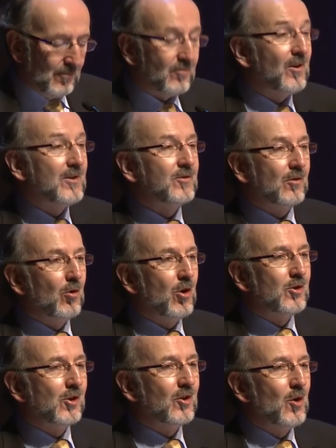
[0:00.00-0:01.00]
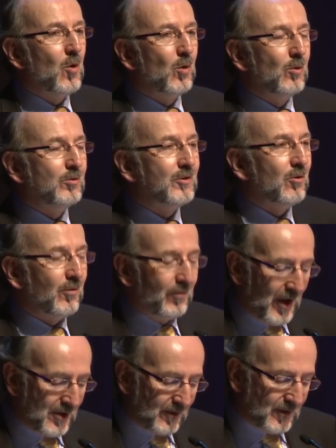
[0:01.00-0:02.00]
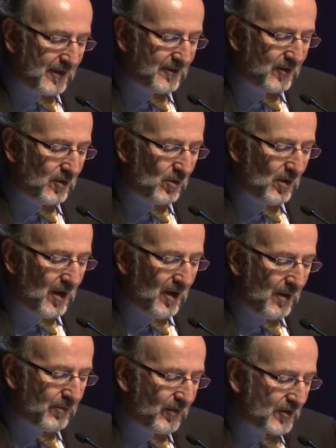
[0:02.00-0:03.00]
Professor Gráinne Cnoll, who's an old friend of DCU, and